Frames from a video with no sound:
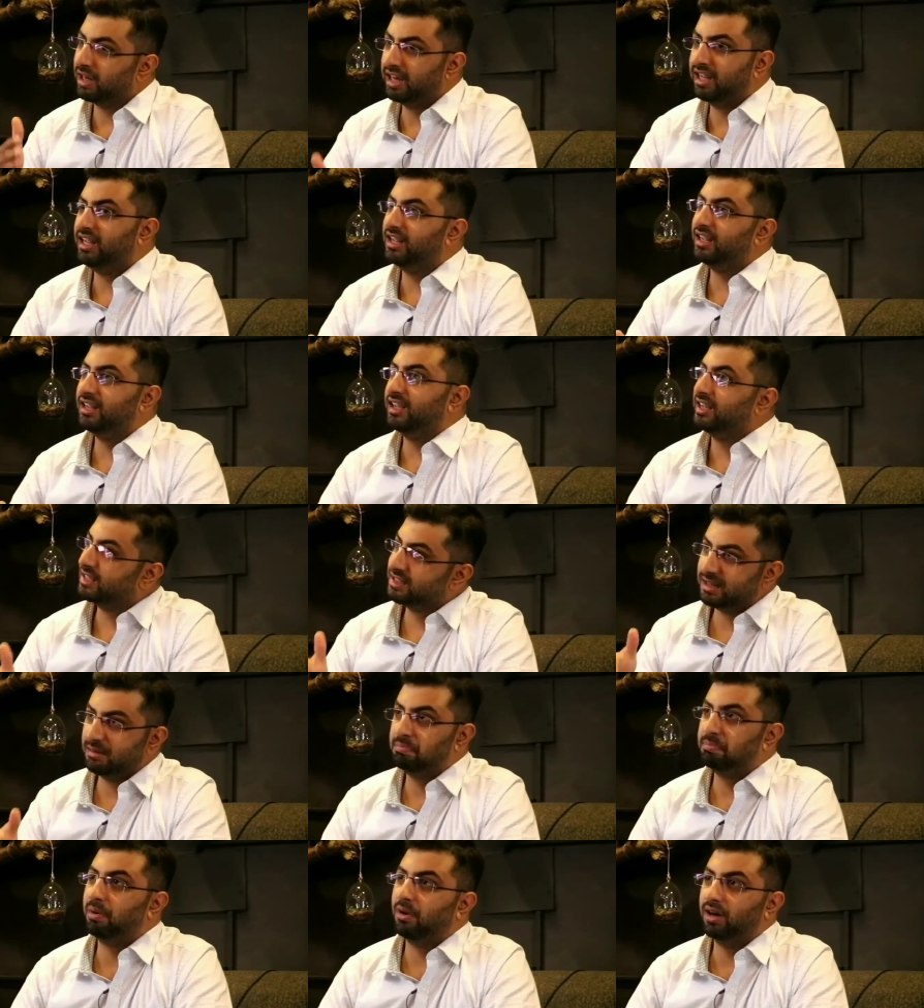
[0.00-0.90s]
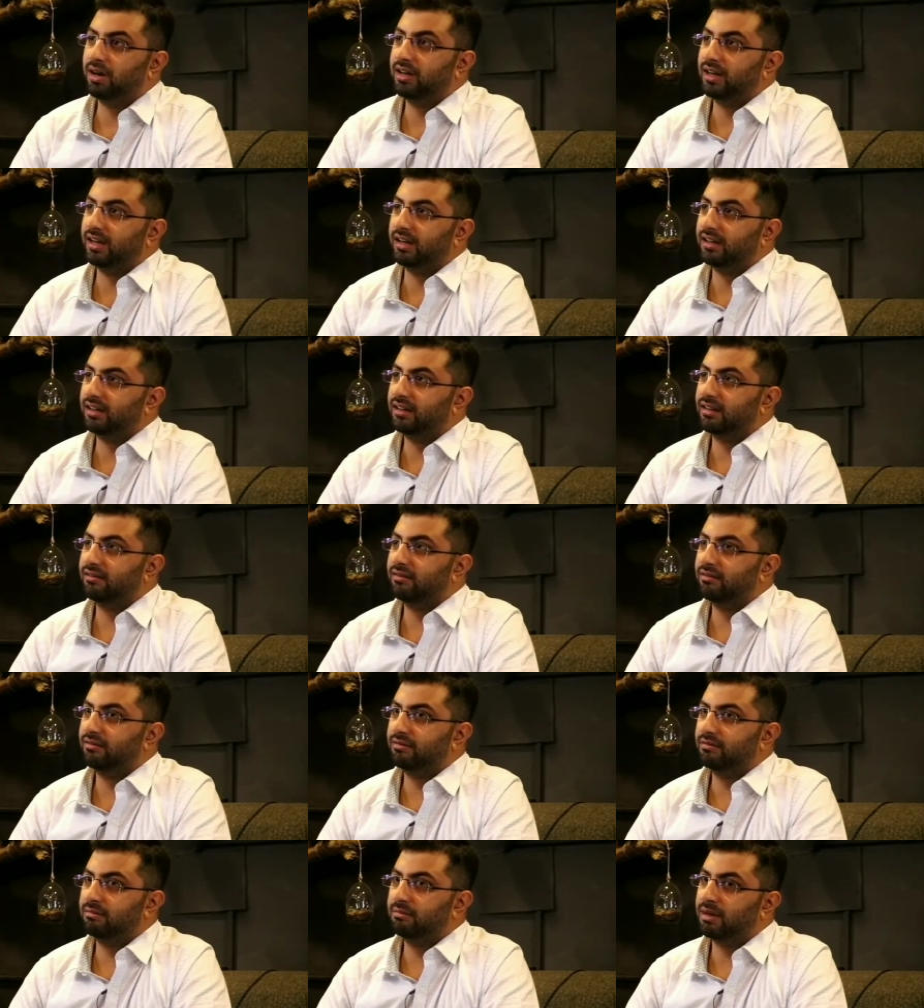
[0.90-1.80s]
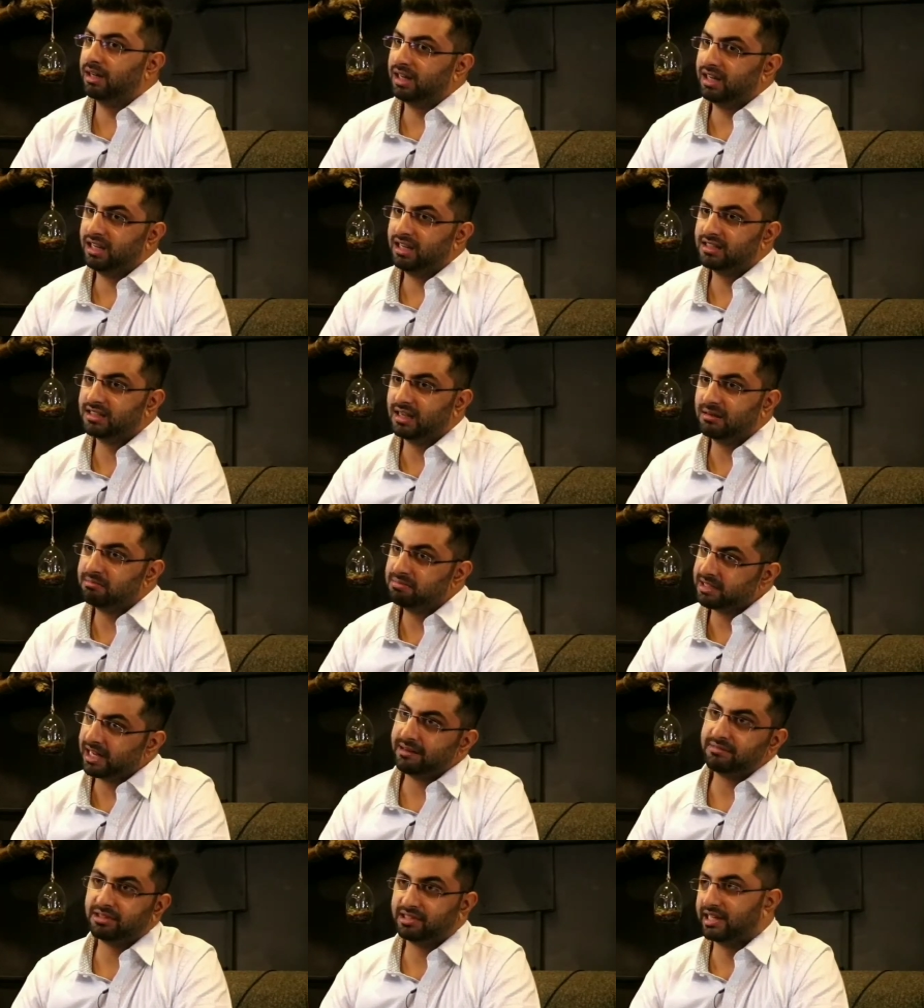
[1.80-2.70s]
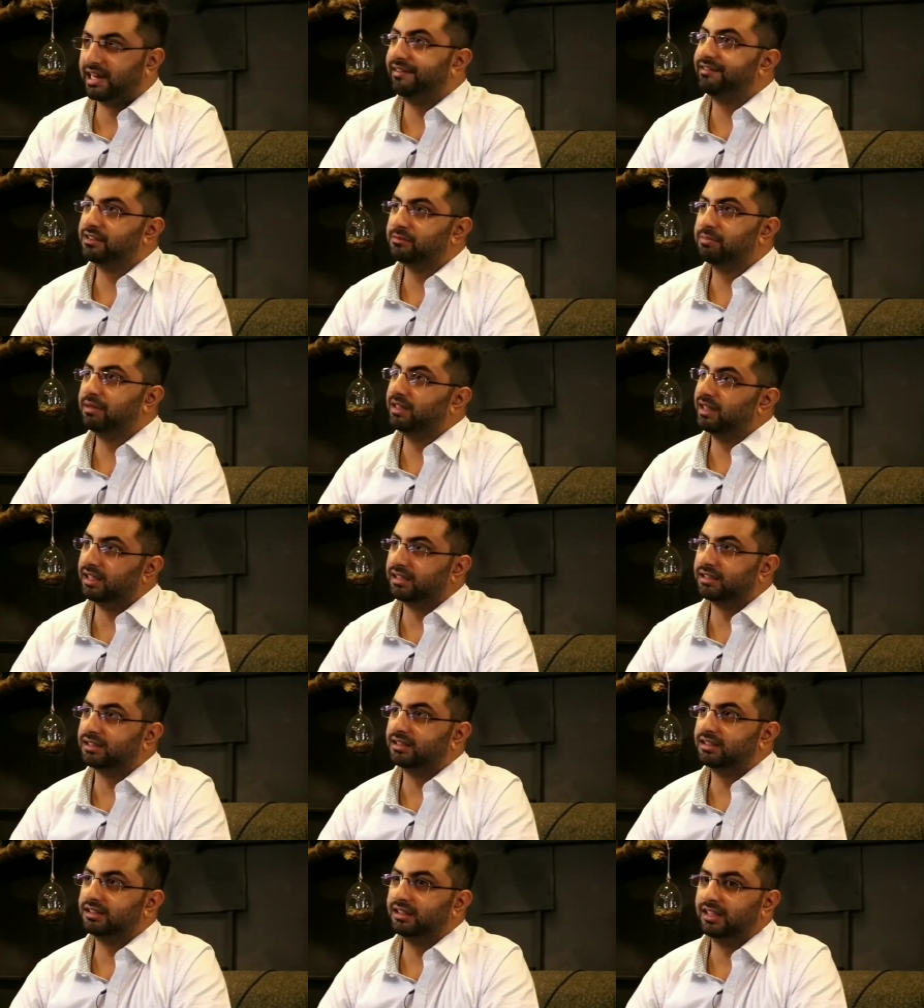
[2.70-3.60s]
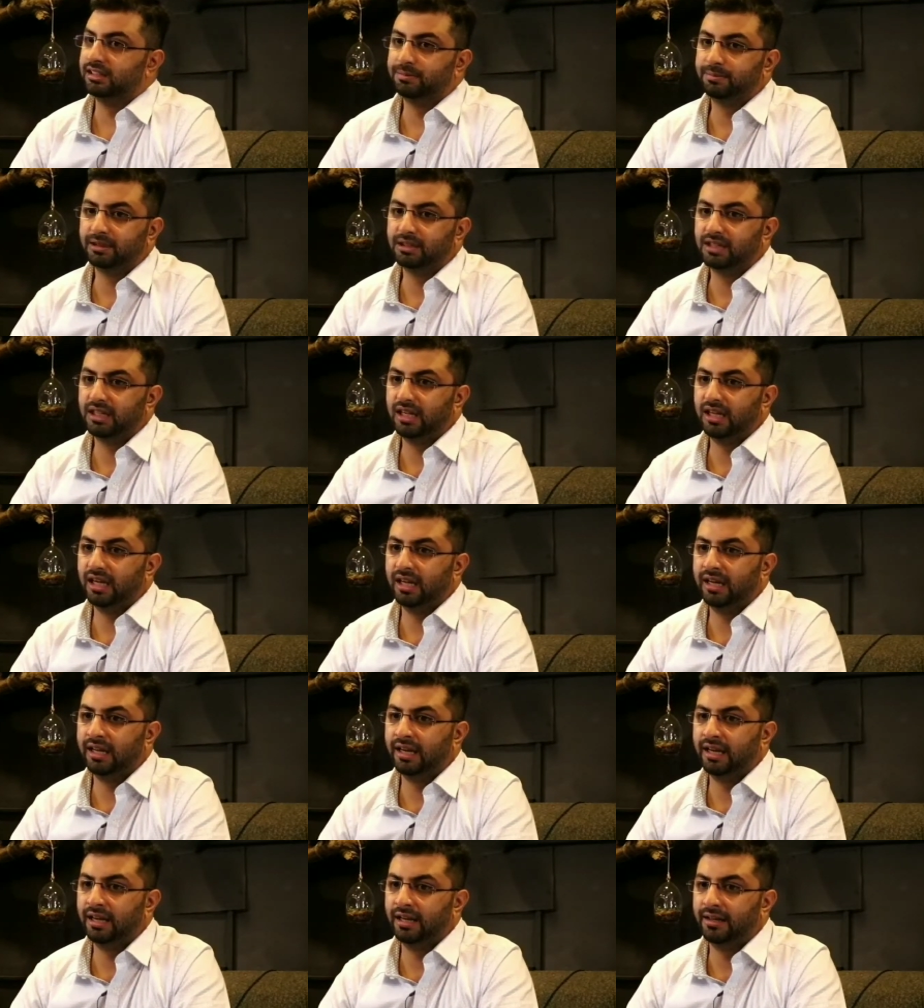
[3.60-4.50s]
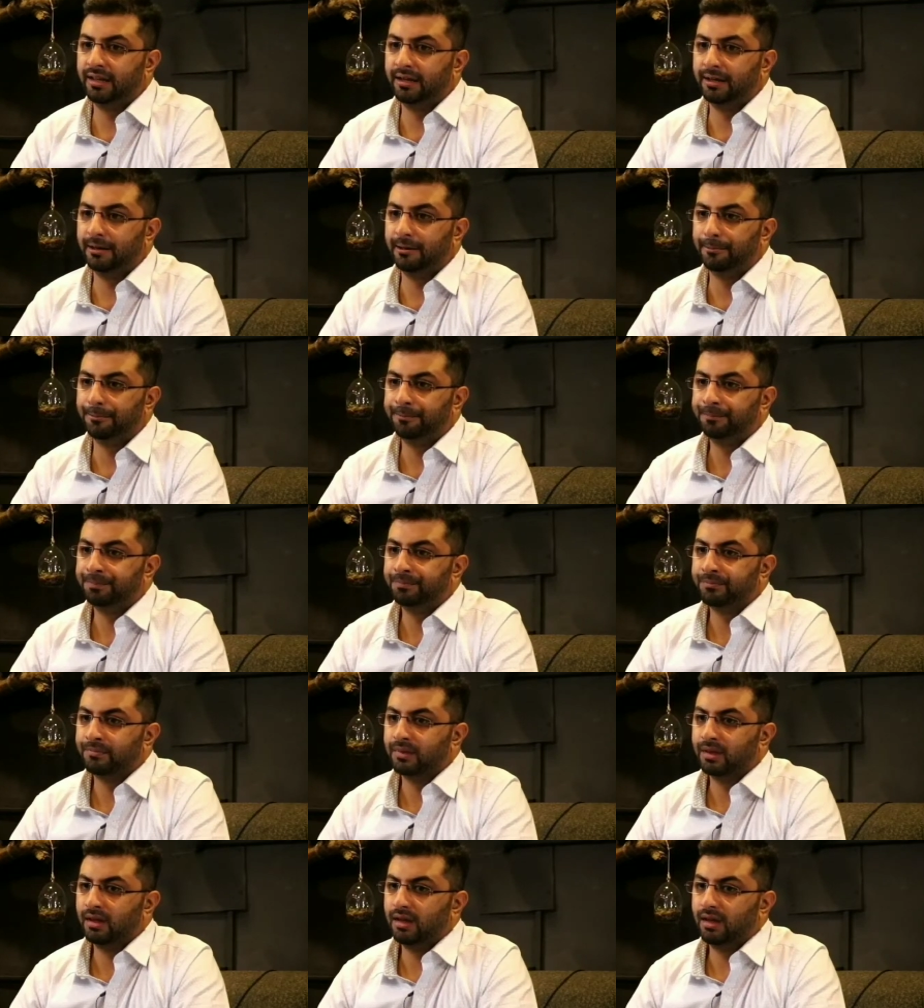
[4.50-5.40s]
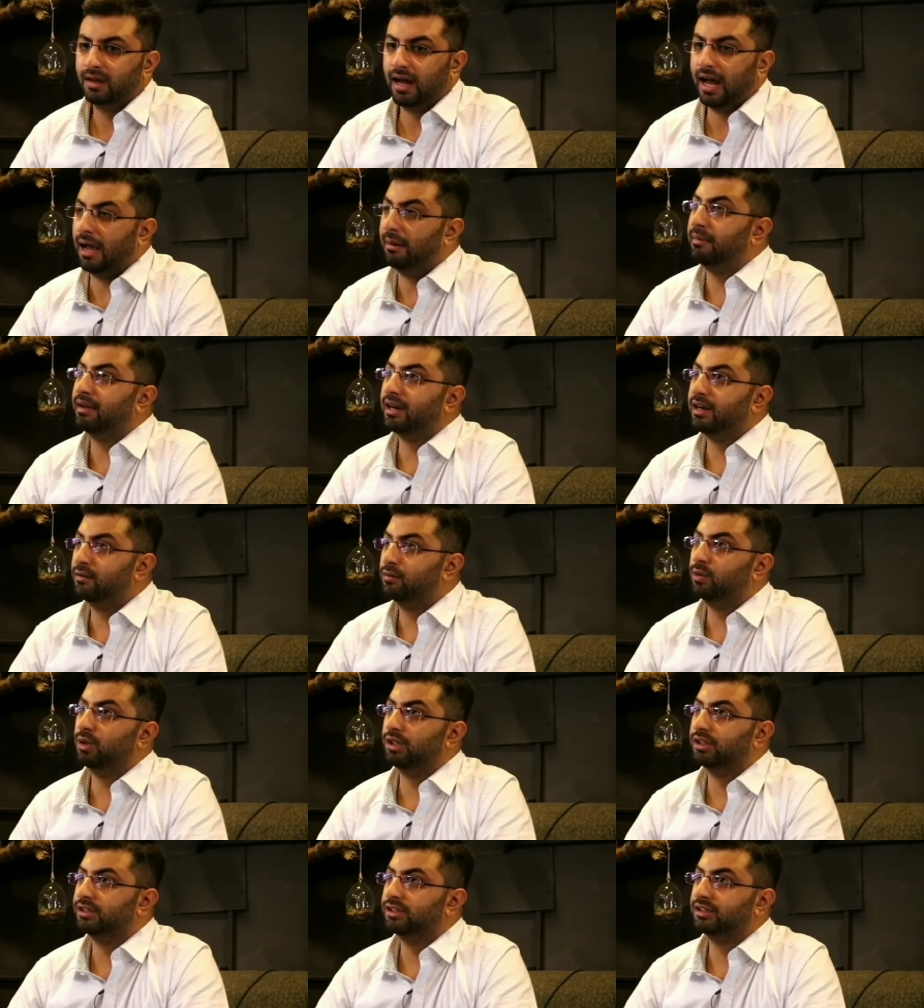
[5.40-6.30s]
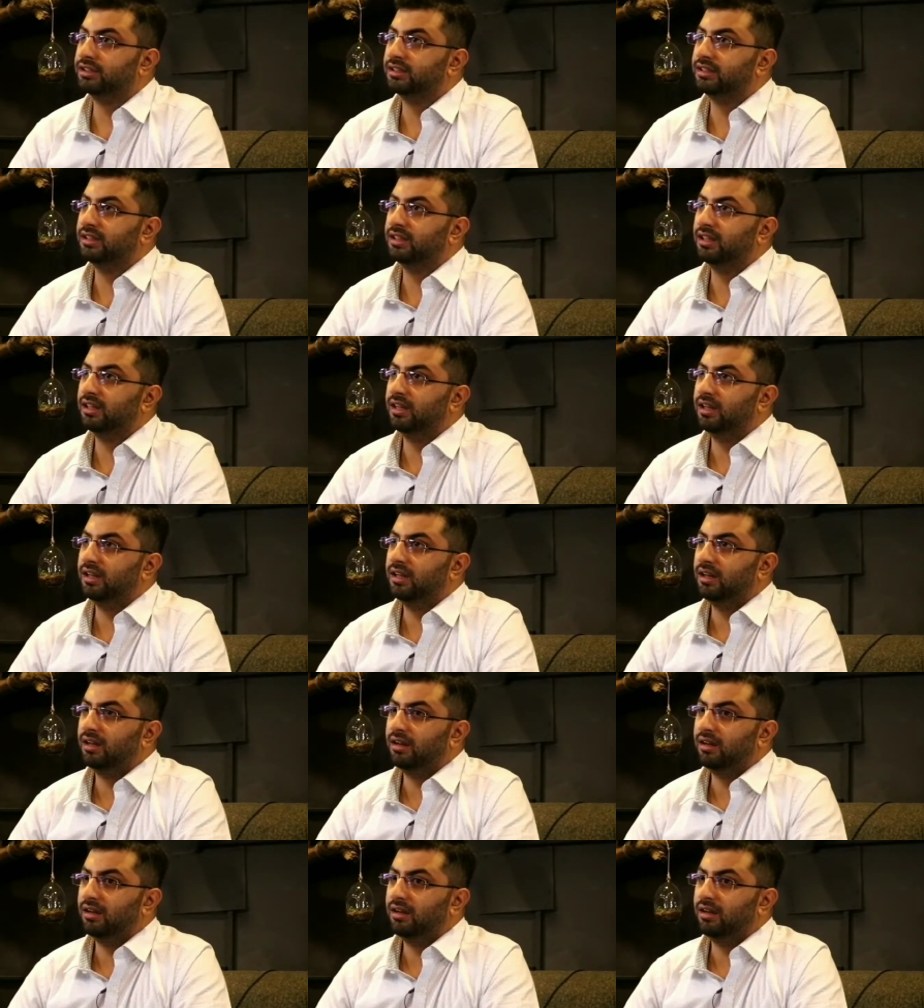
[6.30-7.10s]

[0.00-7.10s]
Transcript: So money is important. Money sometimes drives me, yes, especially in hammer and words.